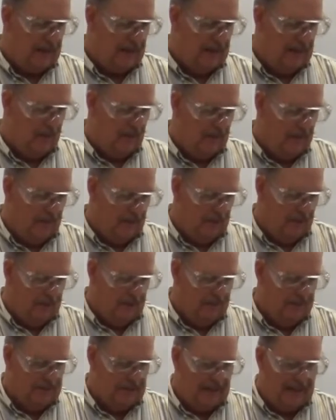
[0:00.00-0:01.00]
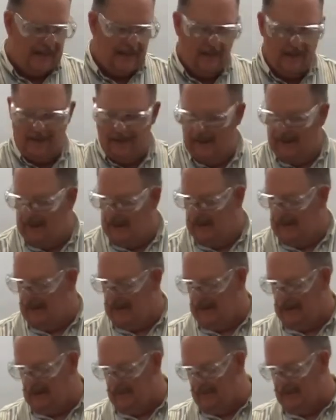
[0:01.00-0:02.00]
hour bulbs out
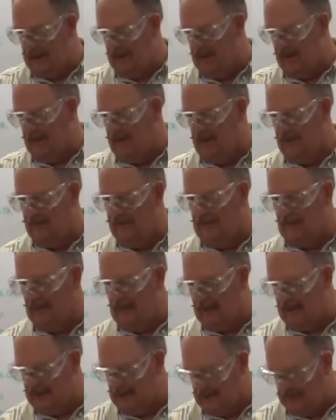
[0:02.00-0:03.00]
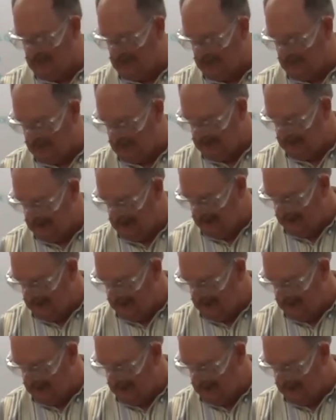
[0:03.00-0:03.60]
compared to the fluorescent bulbs,